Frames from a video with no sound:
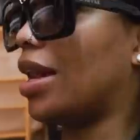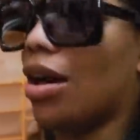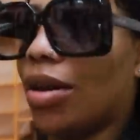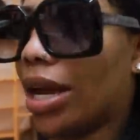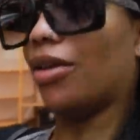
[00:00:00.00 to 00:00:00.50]
and
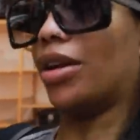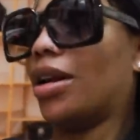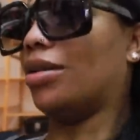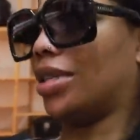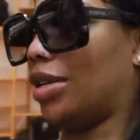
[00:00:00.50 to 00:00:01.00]
I don't like earning
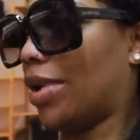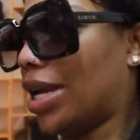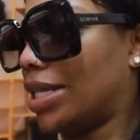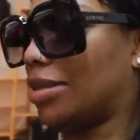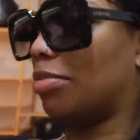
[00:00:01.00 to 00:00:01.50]
clothes
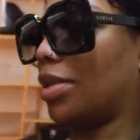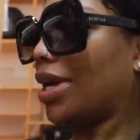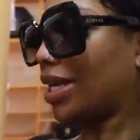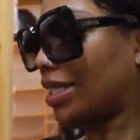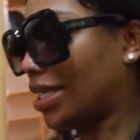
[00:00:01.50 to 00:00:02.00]
anyways.
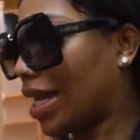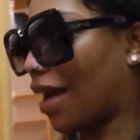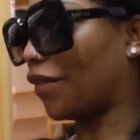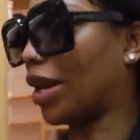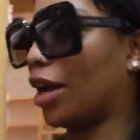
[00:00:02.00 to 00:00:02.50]
But I
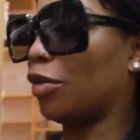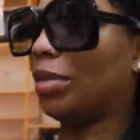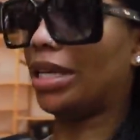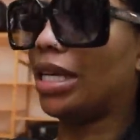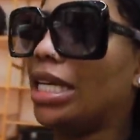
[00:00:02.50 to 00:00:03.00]
feel like it
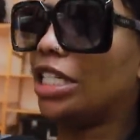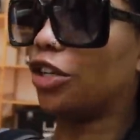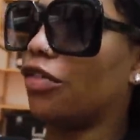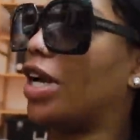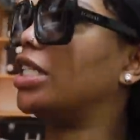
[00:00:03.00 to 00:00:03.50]
would be easier if